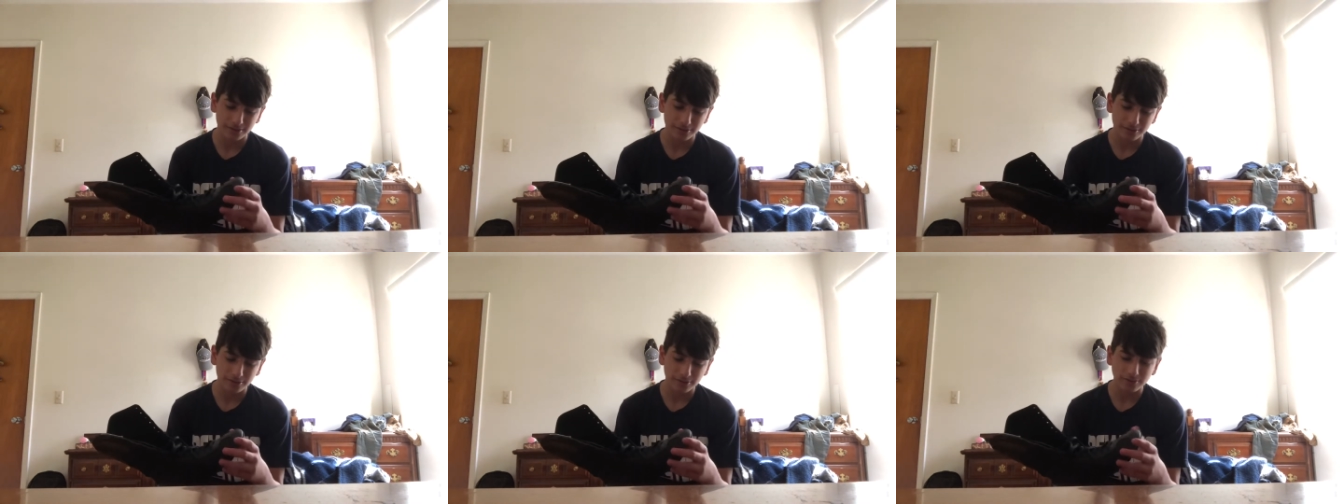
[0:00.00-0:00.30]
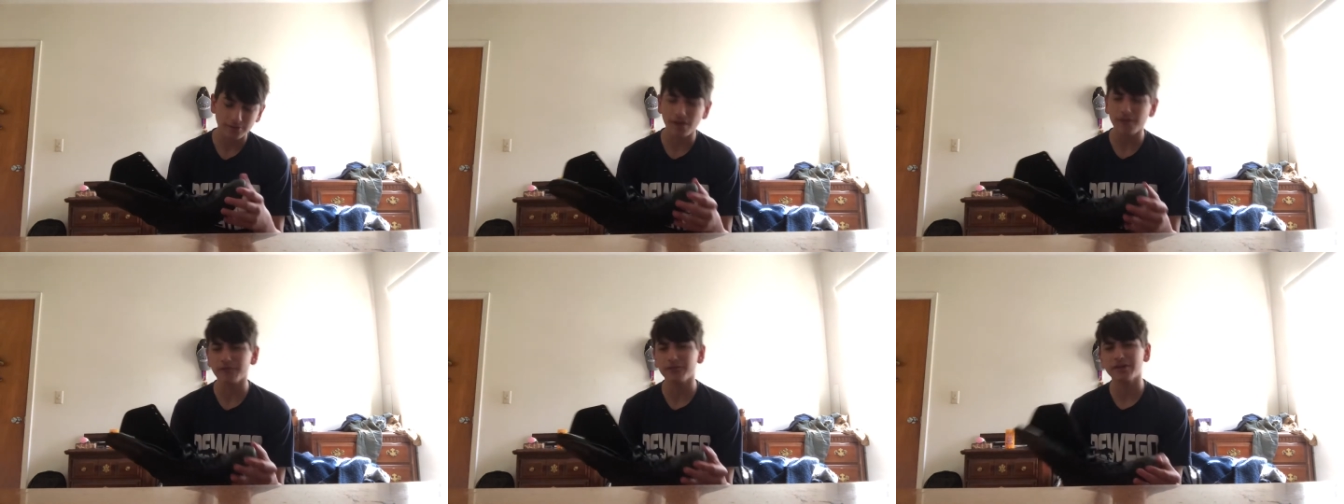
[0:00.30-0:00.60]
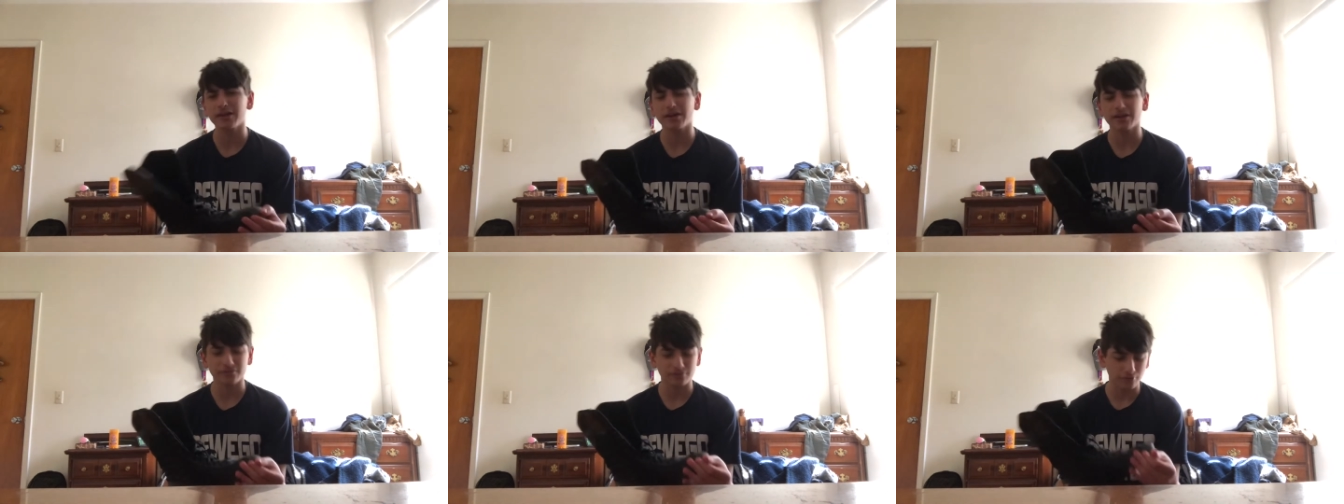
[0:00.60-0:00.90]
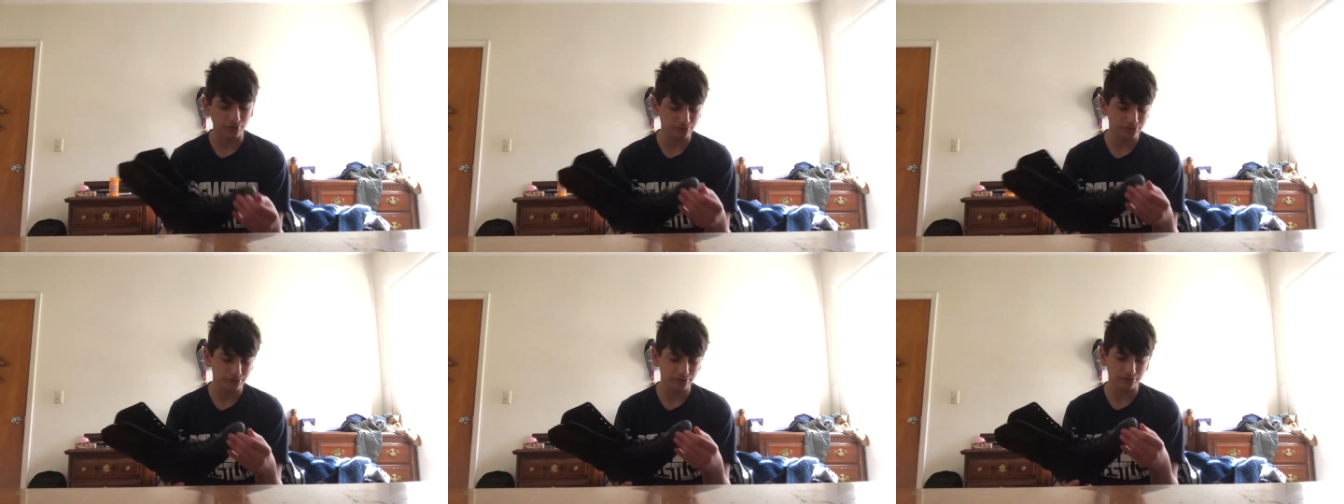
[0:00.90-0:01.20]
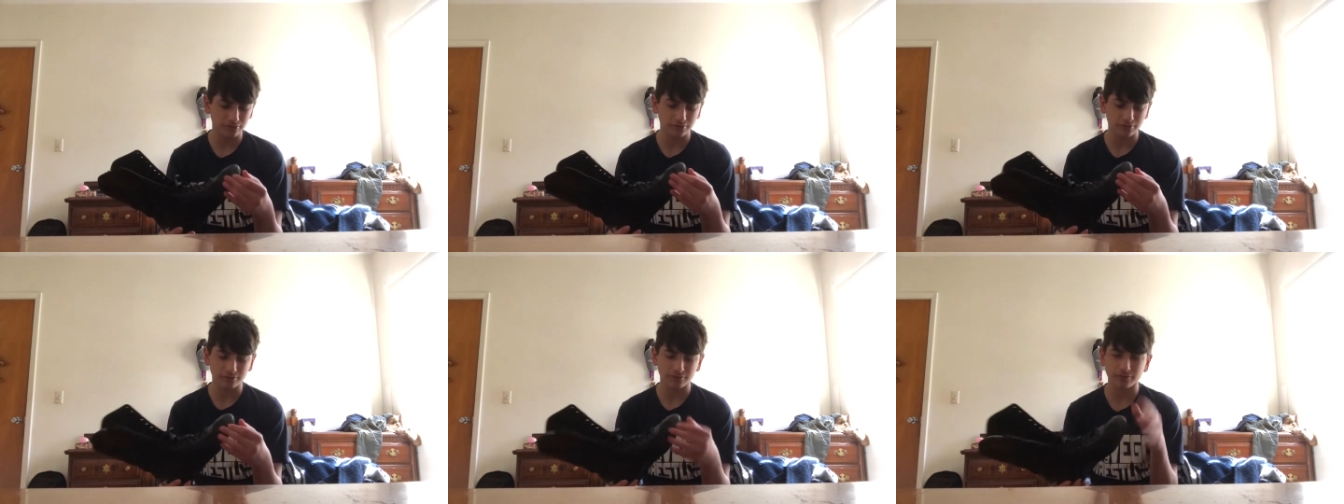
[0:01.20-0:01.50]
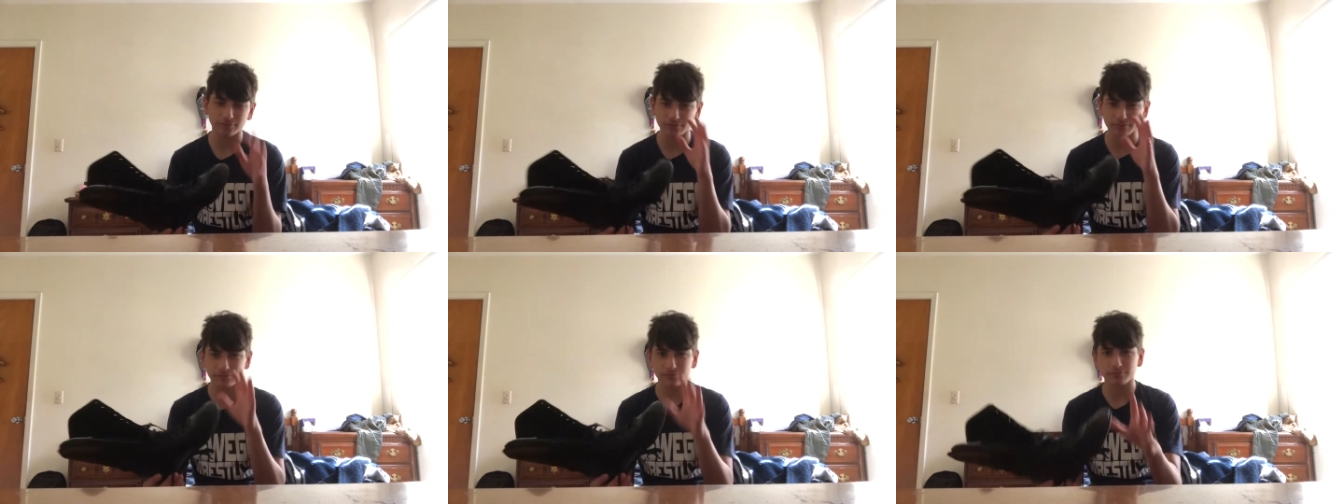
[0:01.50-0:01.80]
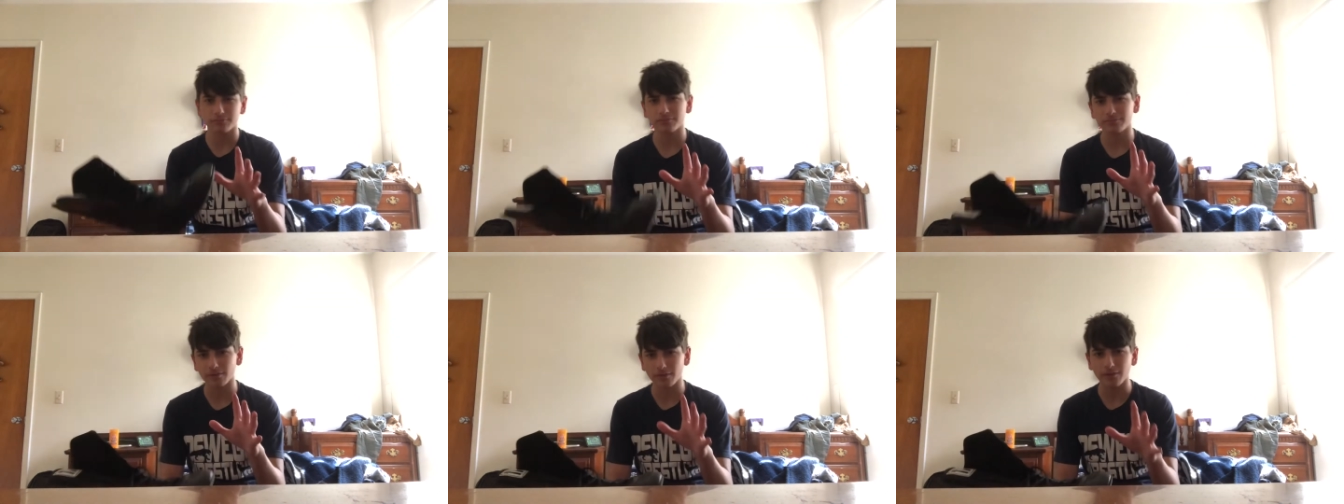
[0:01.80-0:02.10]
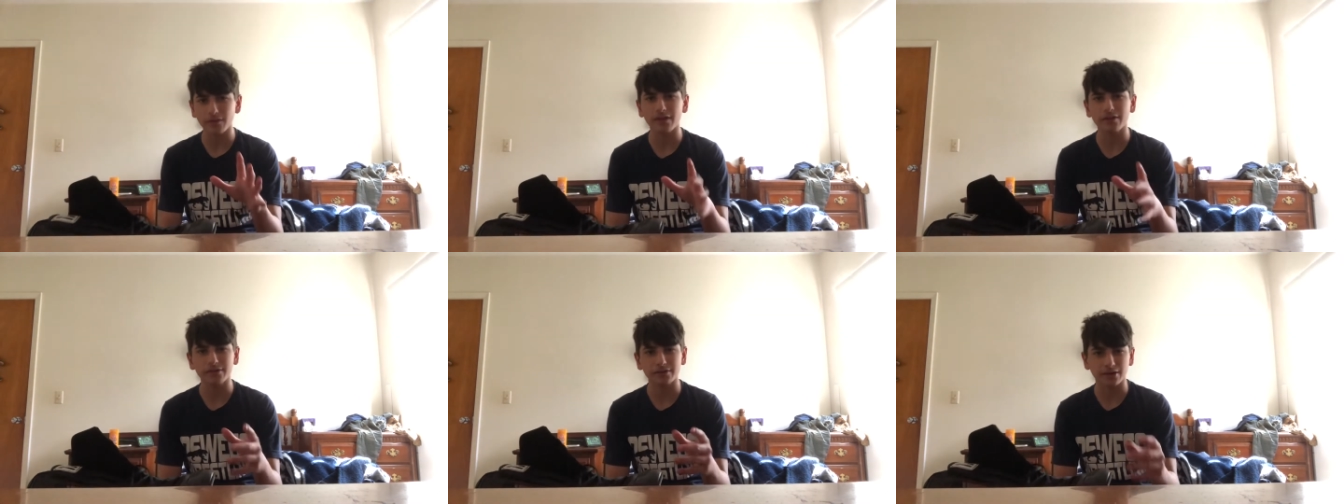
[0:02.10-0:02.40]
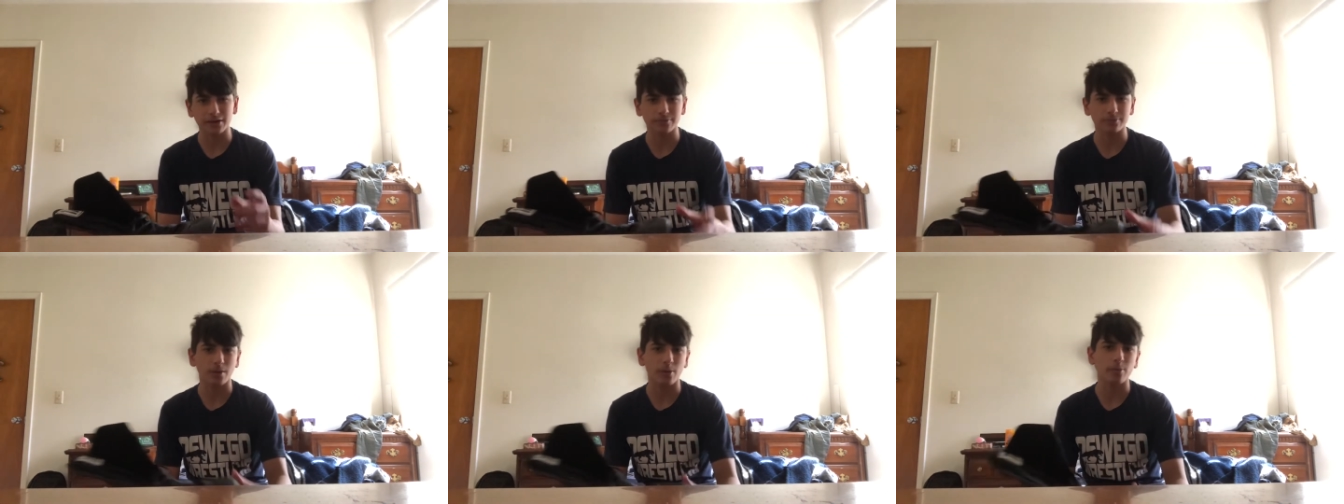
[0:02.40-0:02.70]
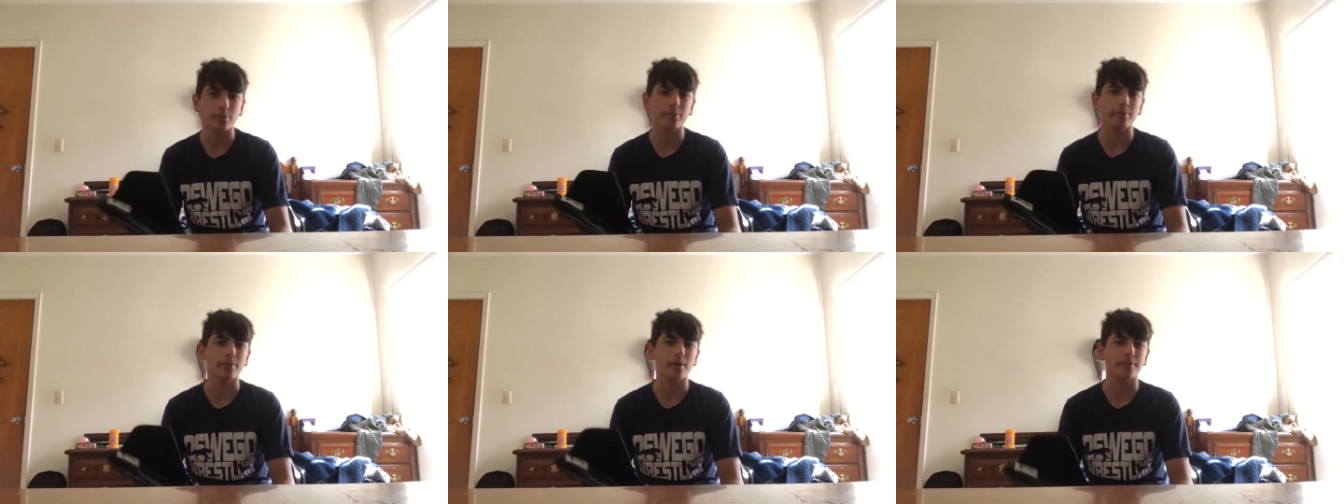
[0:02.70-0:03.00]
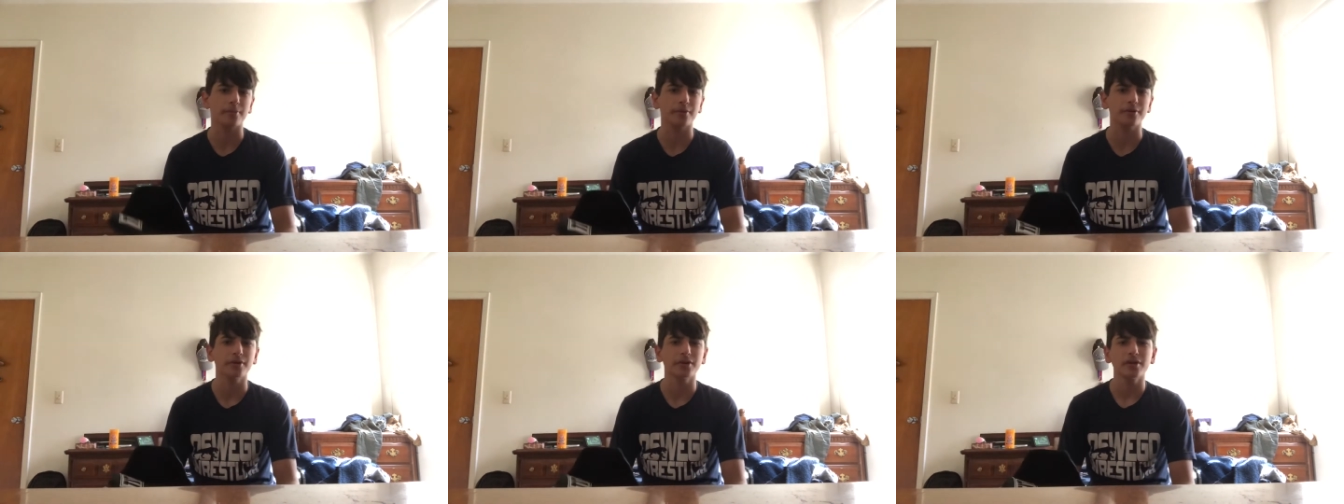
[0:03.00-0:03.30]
if you guys a lot of you guys probably remember